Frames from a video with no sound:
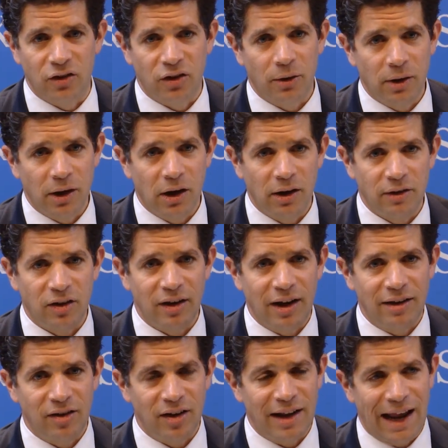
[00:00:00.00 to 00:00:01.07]
So,
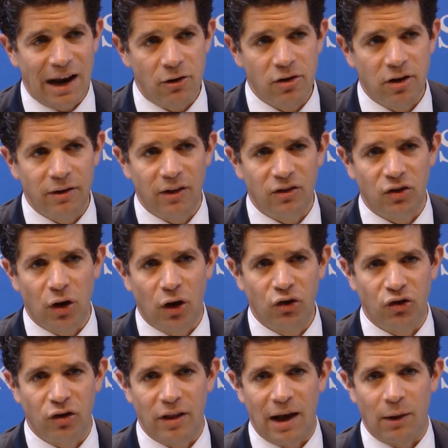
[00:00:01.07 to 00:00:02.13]
it's inherent in this
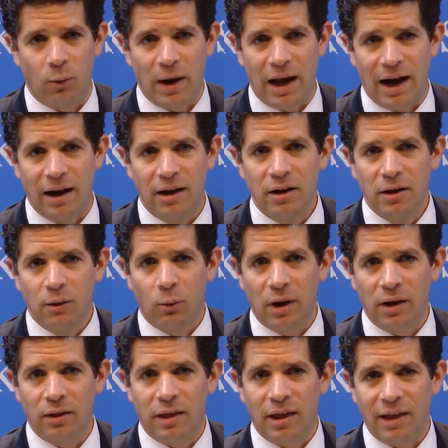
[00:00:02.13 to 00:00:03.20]
notion that
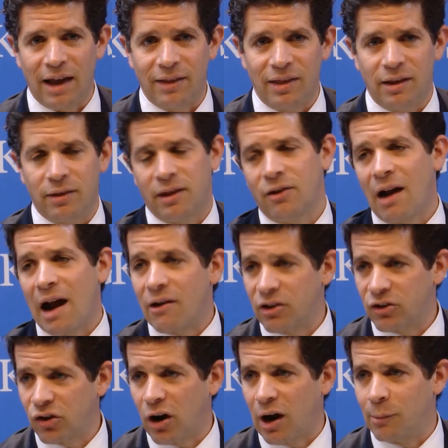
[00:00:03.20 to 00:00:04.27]
there are
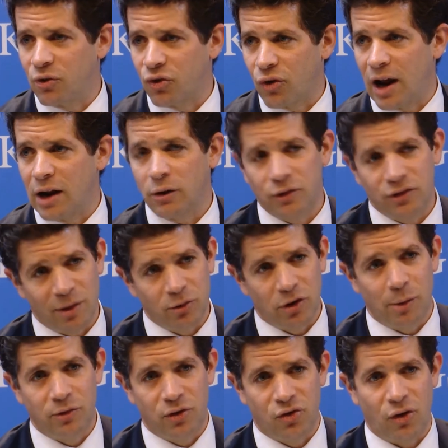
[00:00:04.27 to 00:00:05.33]
at times trade-offs.
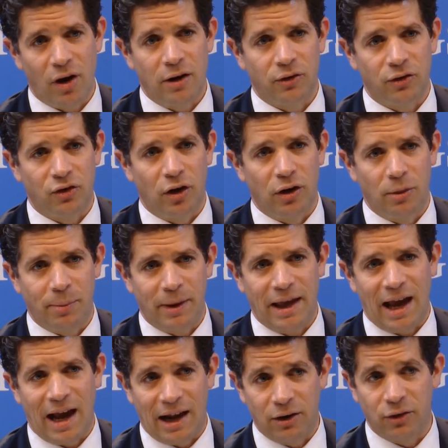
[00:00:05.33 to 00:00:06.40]
Sometimes the trade-offs aren't
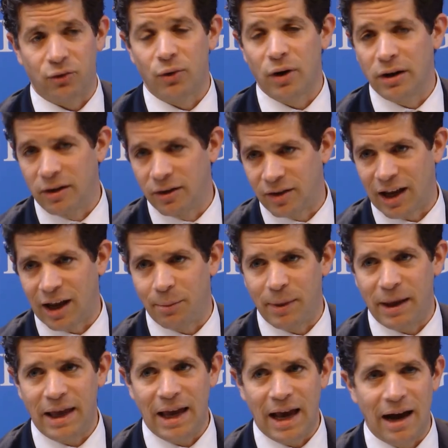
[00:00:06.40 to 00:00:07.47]
as real as they
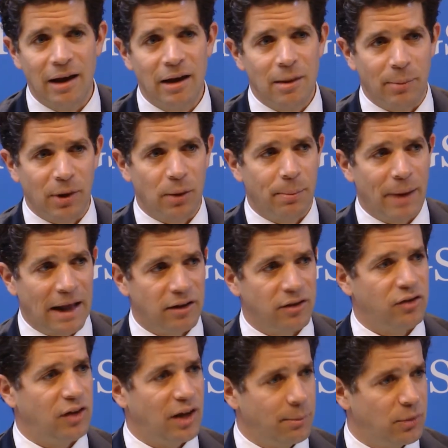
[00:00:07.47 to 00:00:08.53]
appear, but you're
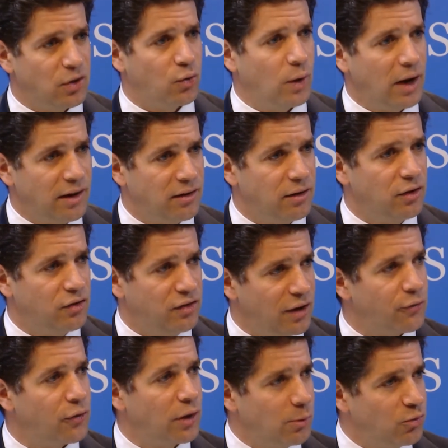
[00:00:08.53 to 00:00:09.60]
balancing between
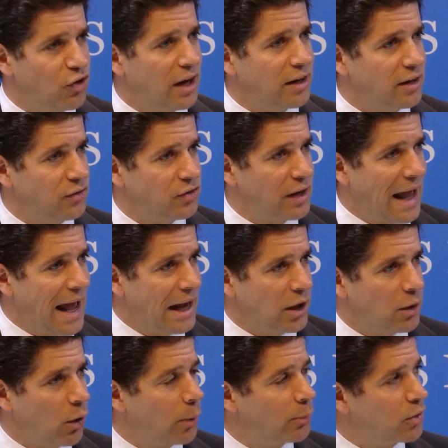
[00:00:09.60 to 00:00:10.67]
different objectives and how do
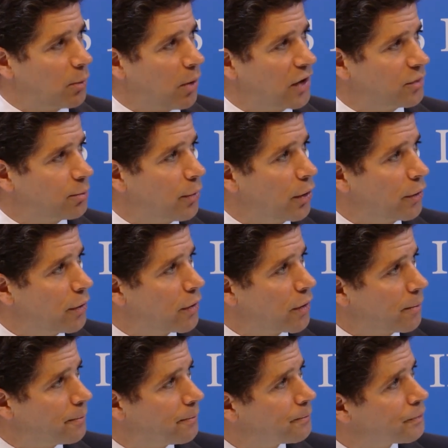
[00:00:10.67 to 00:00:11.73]
you optimise both of
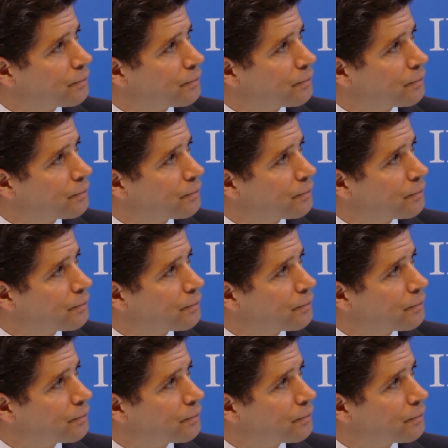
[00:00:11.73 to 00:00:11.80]
them.